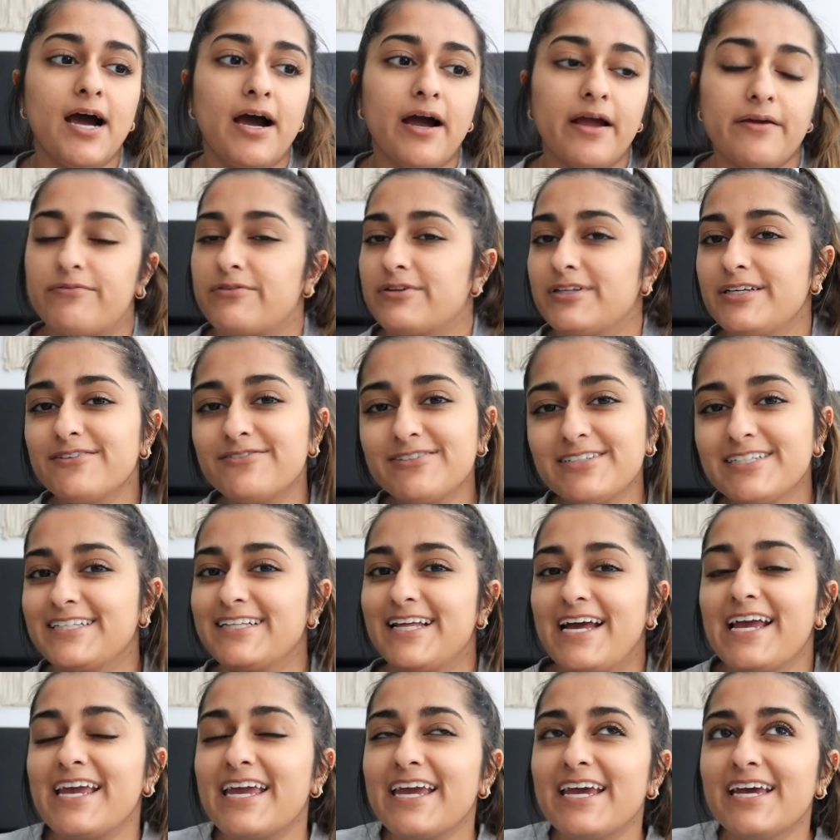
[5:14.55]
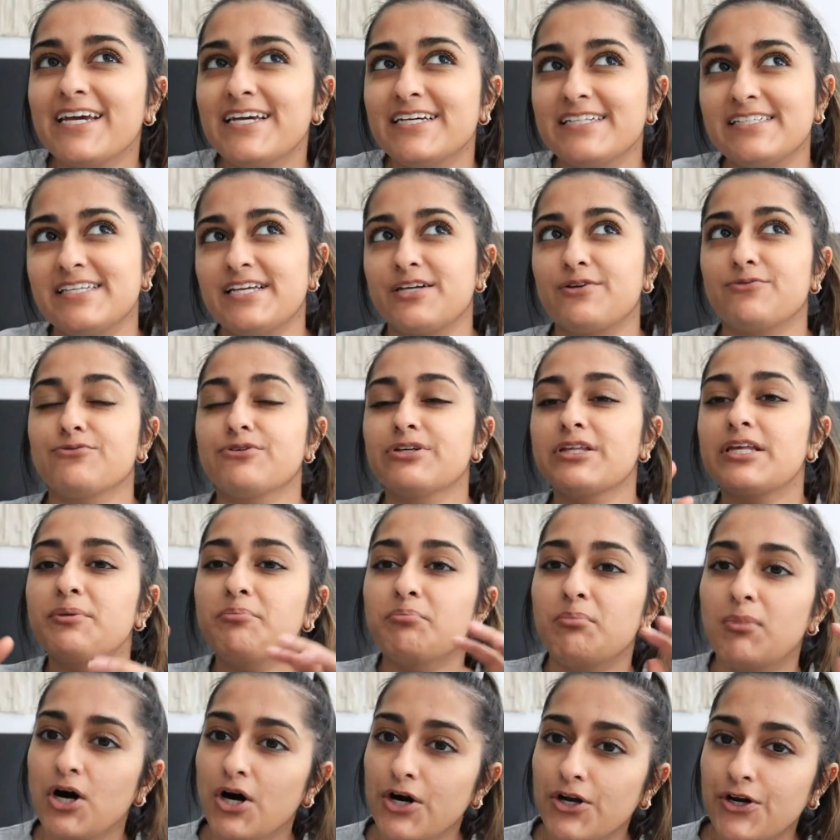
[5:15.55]
I really, really like it. It's like really
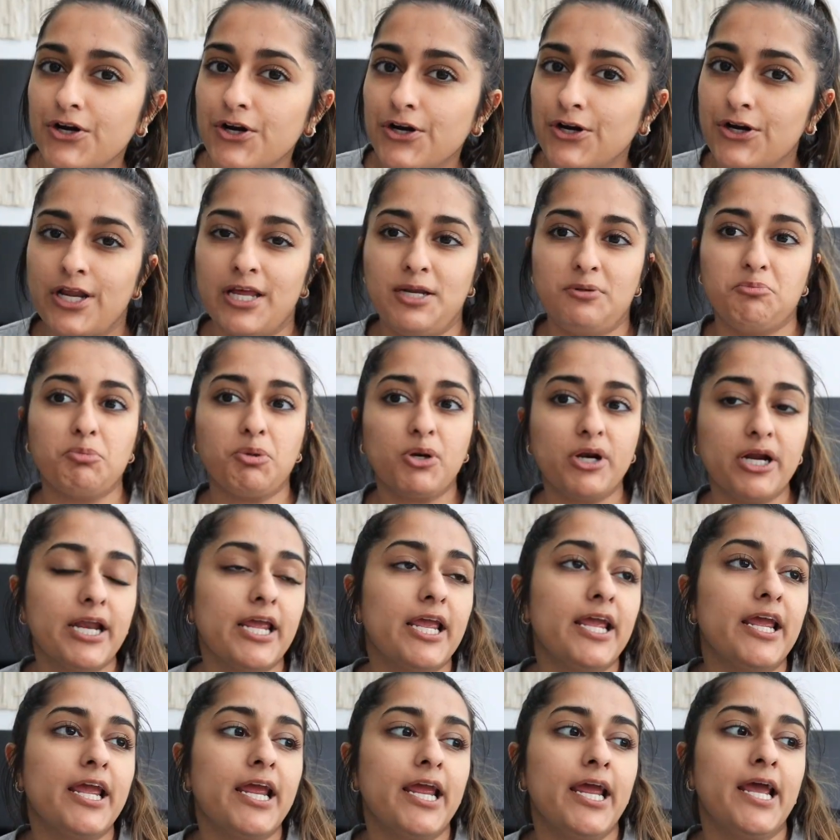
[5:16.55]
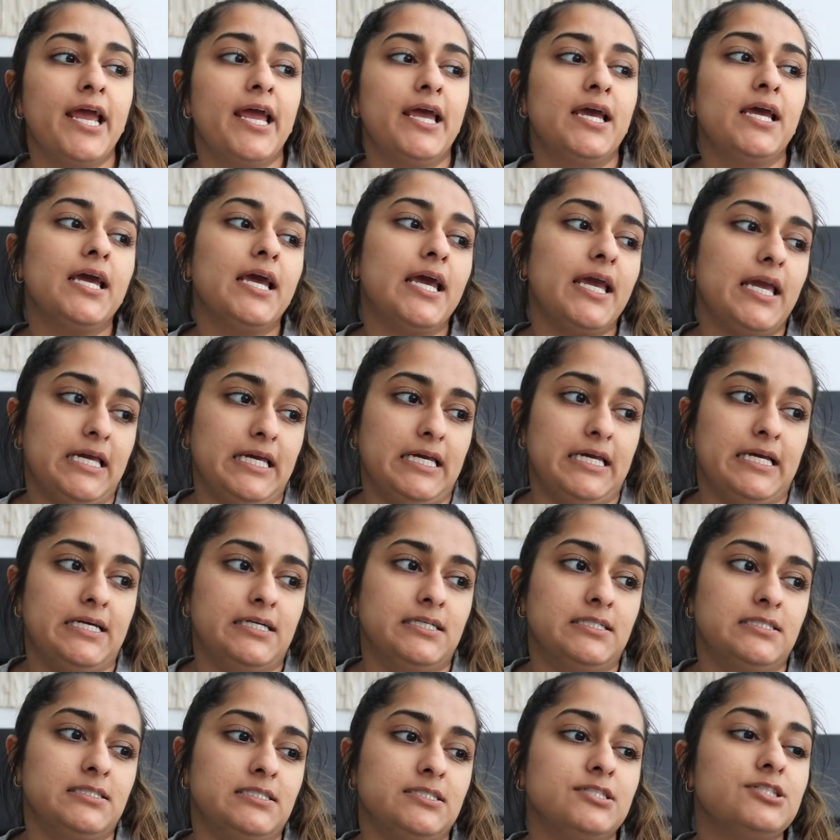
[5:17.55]
modern and pretty,
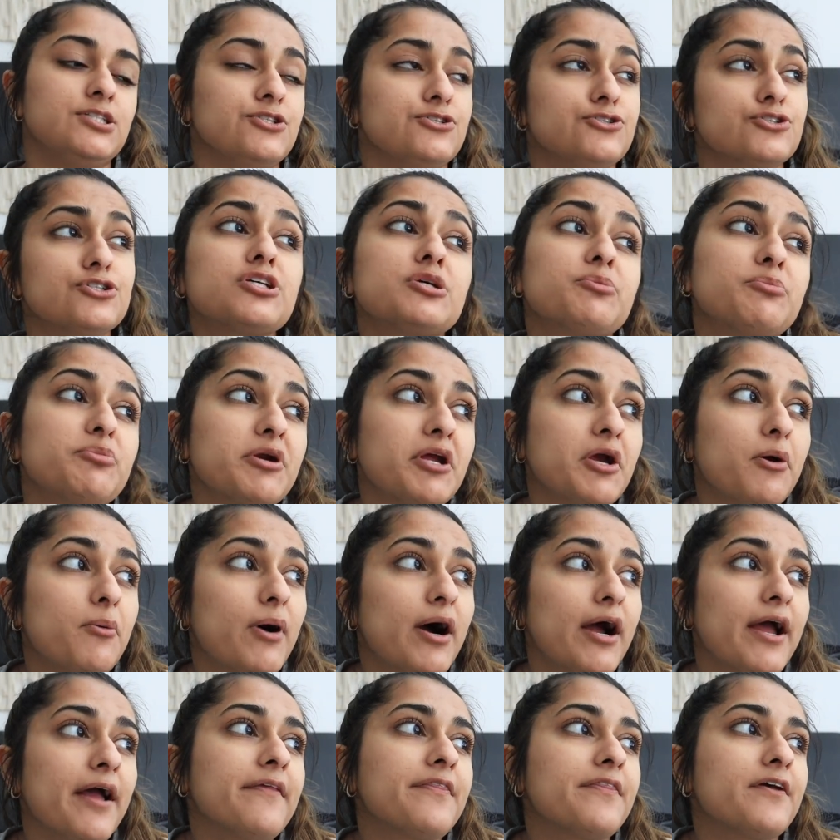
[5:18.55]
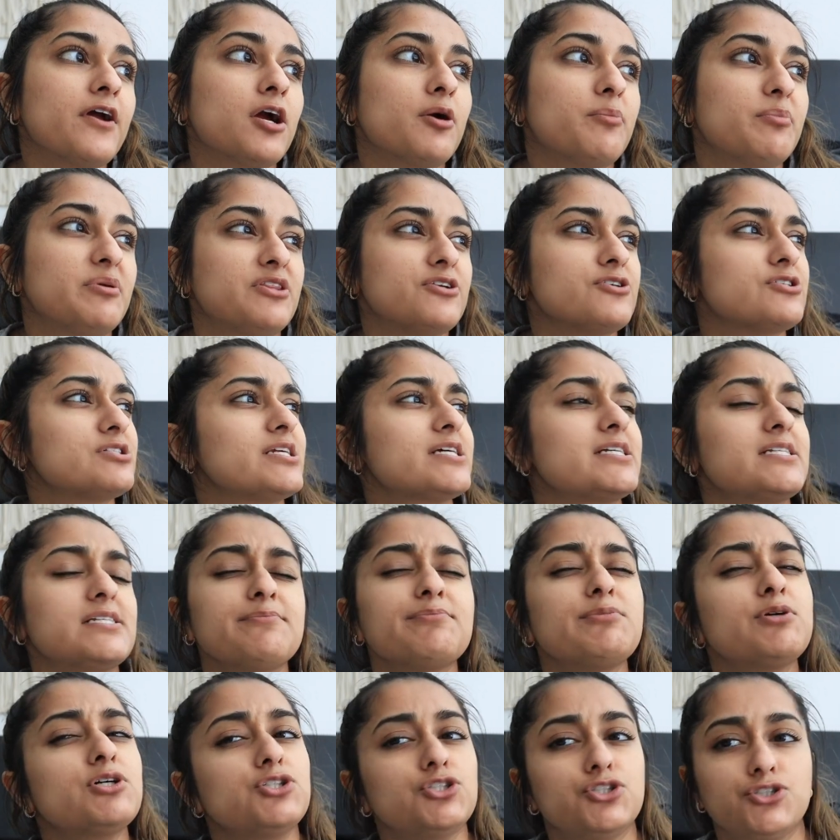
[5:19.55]
and it's usually pretty quiet there, but there's like
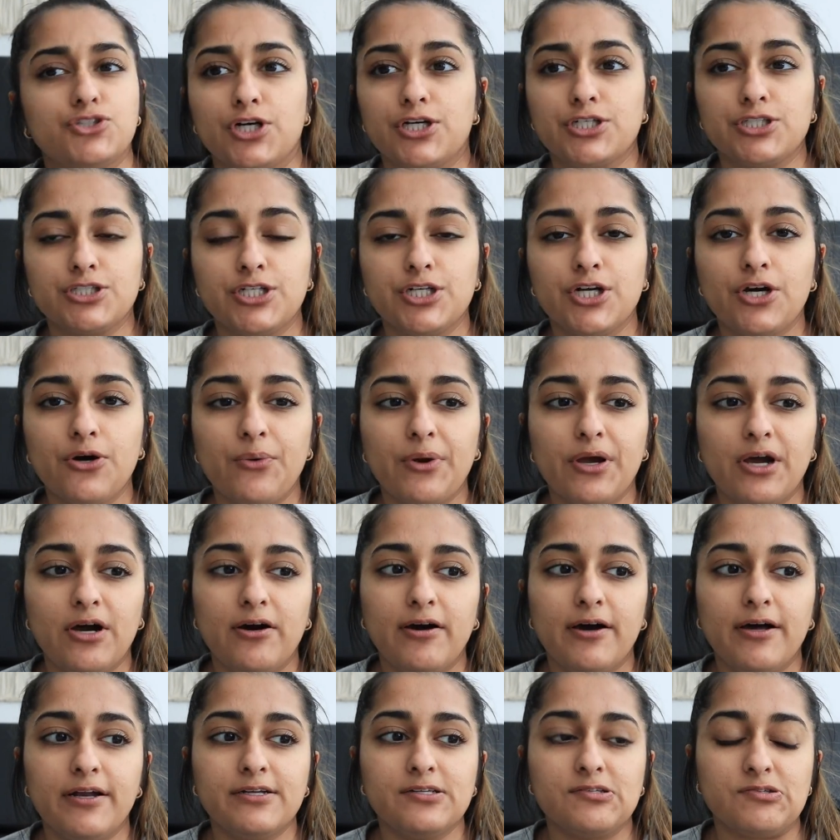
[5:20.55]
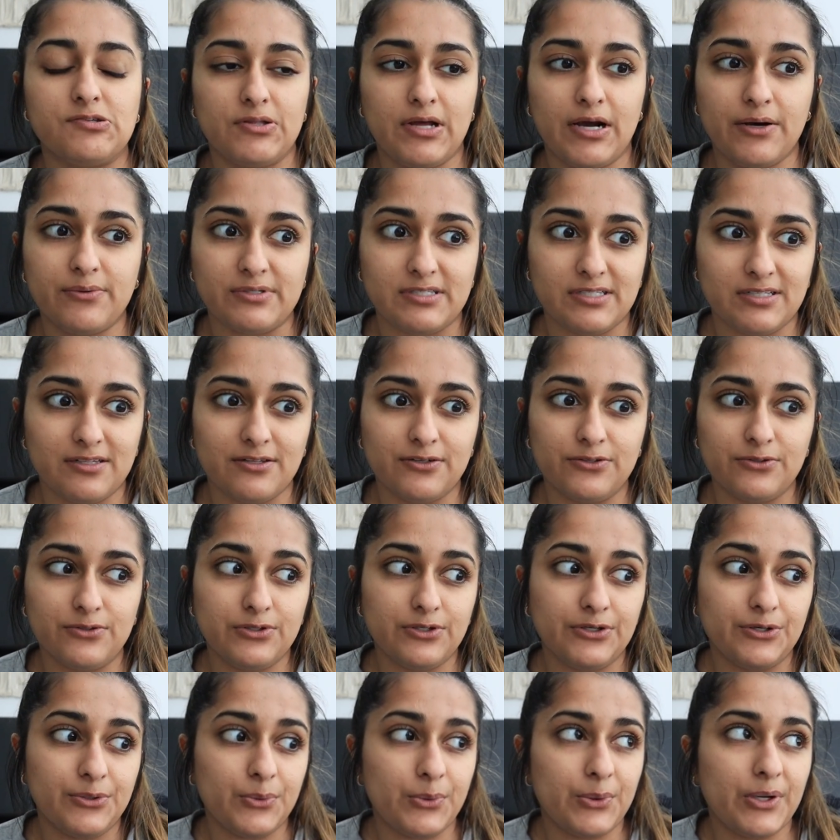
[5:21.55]
some construction going on, so that was a
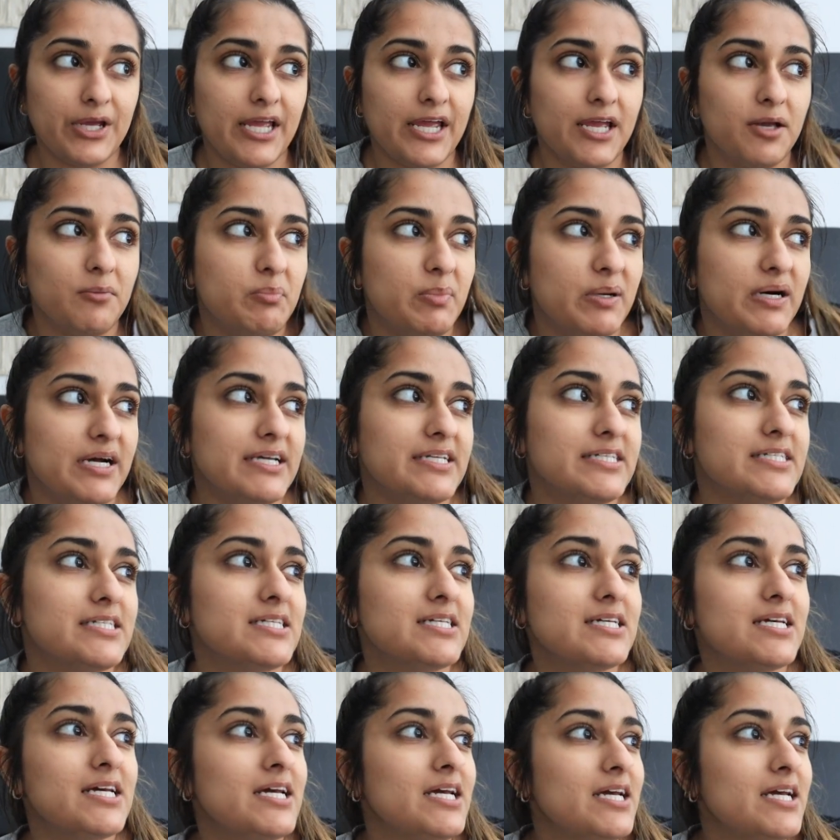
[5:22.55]
little annoying, but